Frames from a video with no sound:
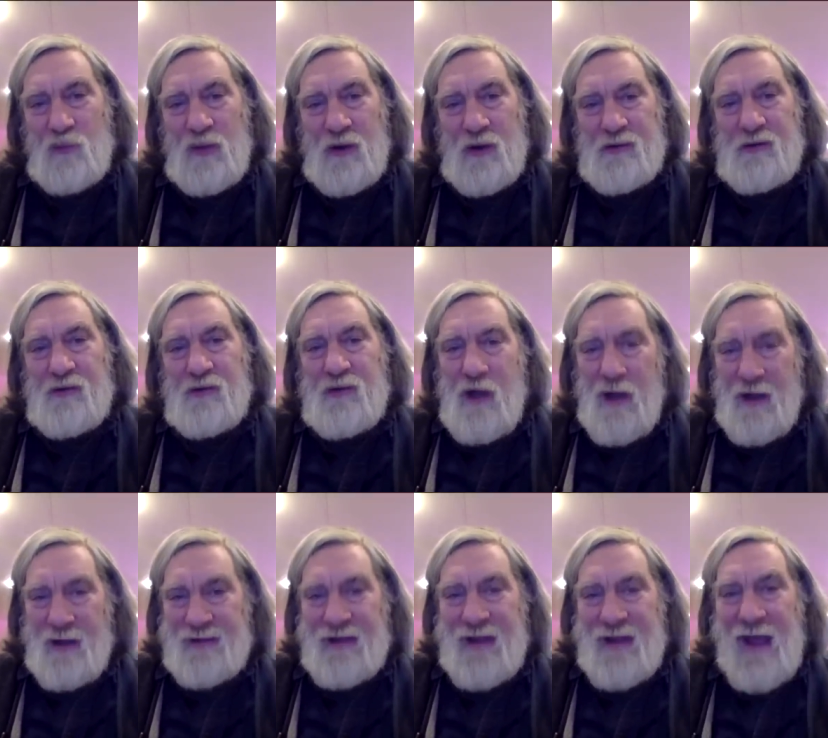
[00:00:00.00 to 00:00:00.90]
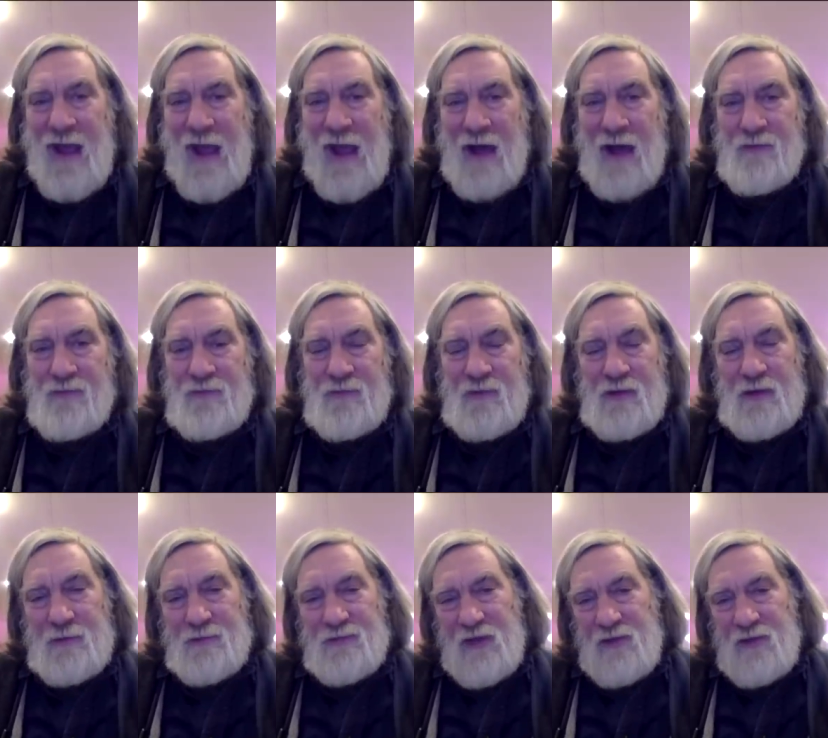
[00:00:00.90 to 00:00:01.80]
That one you'd cut in
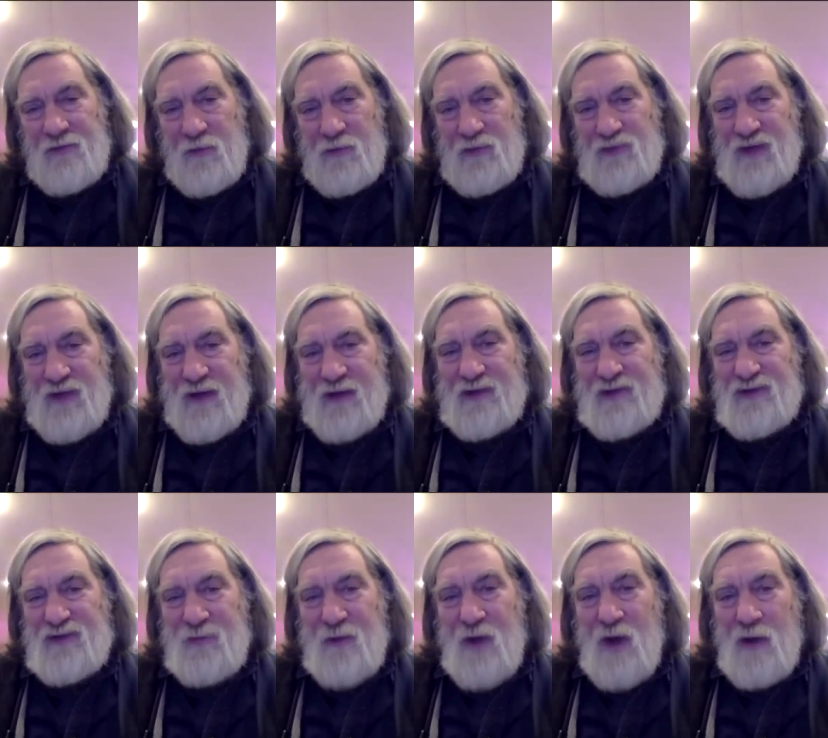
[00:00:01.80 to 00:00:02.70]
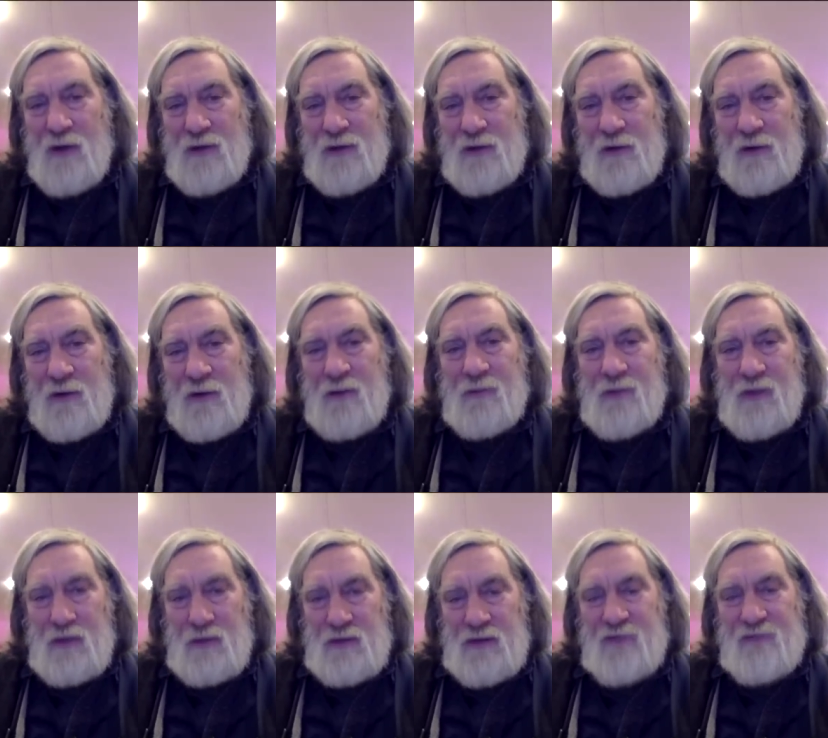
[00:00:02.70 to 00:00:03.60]
half. If it was any
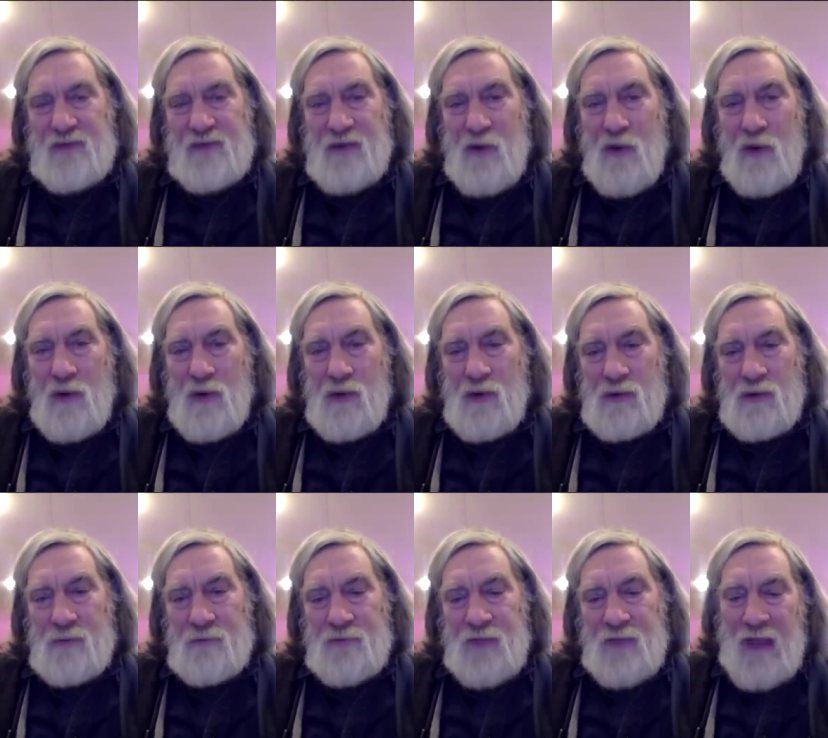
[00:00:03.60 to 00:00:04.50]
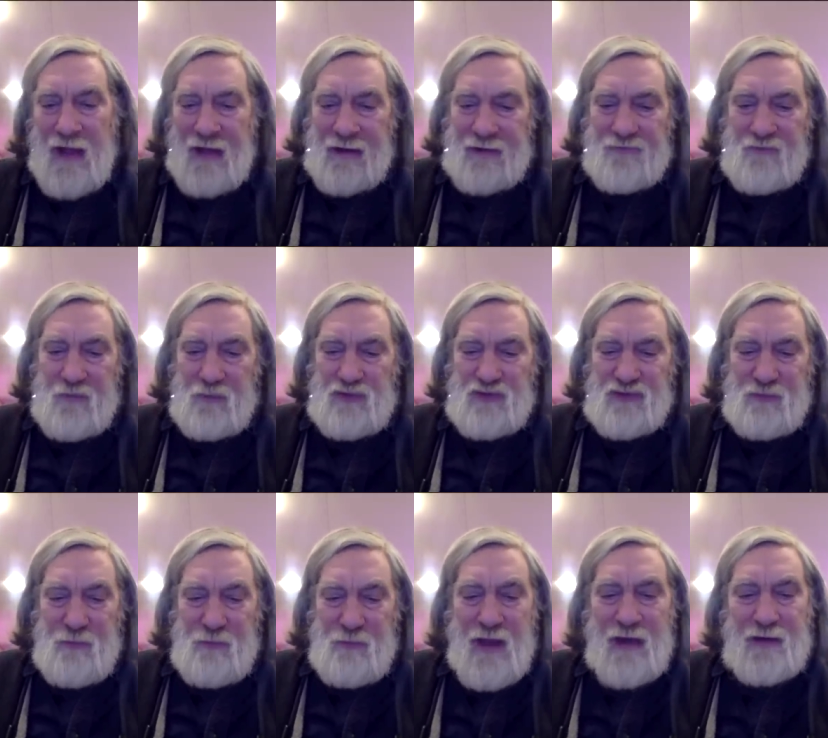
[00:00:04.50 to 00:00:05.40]
smaller, you'd leave it whole,
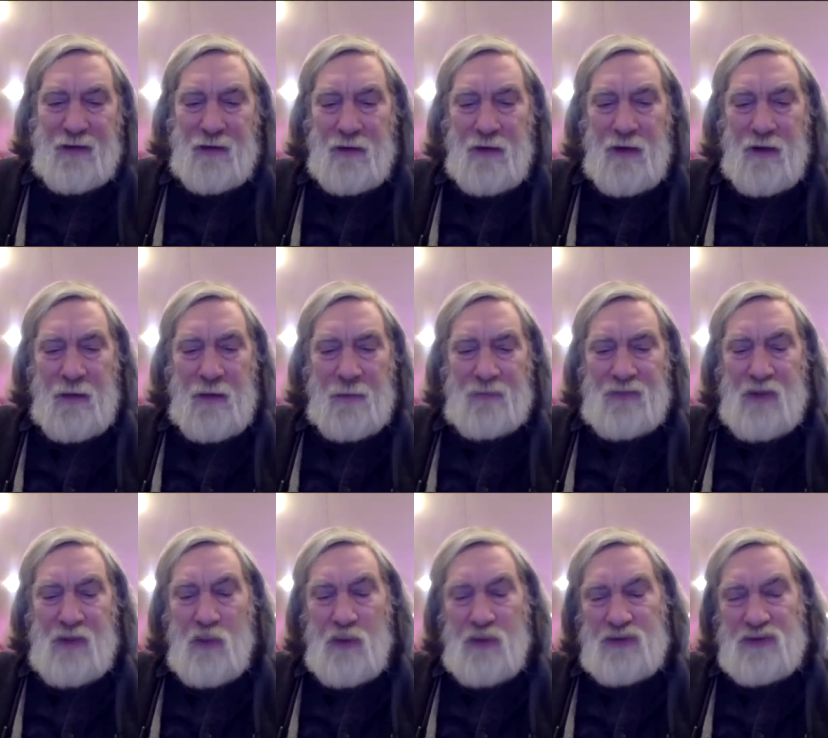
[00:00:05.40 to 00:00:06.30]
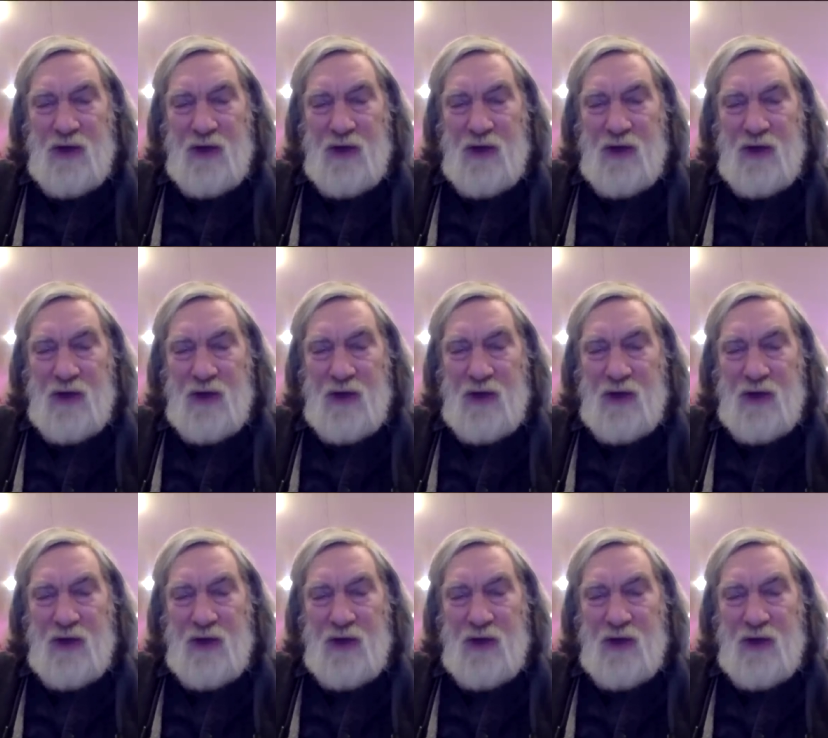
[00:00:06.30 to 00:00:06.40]
and if it was bigger,